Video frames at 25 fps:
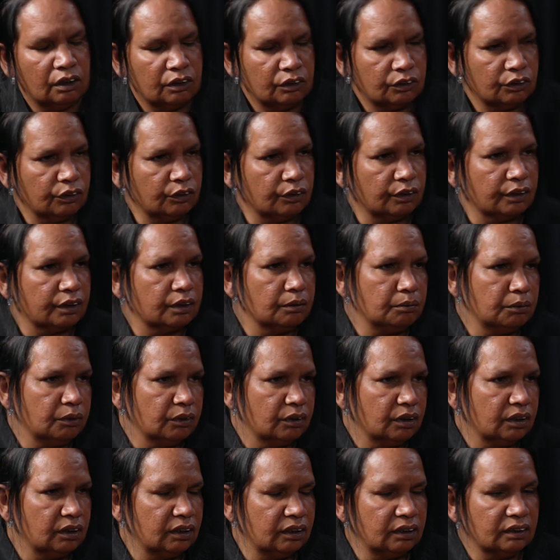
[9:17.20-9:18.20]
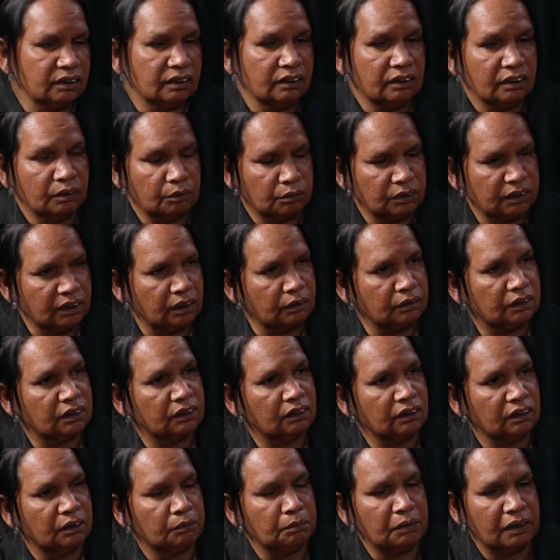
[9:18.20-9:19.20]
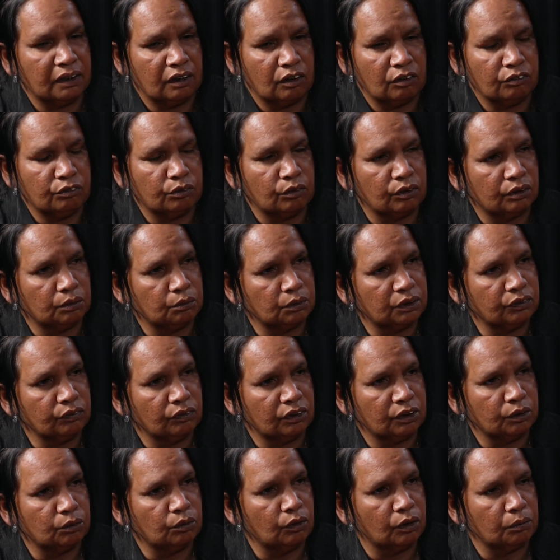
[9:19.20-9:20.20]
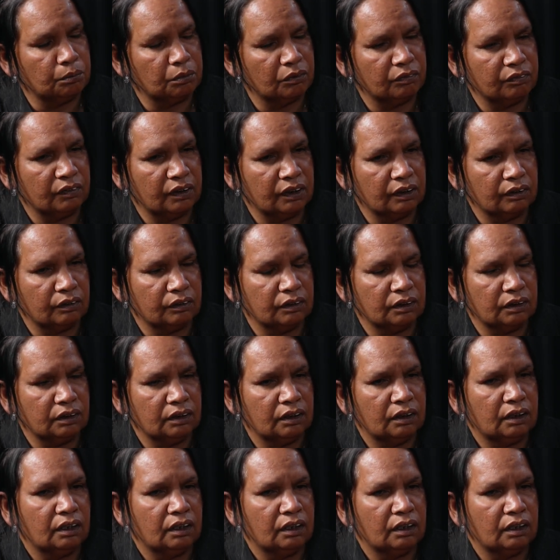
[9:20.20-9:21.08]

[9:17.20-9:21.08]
to the communities, and that was actually powerful and it was really quite profound.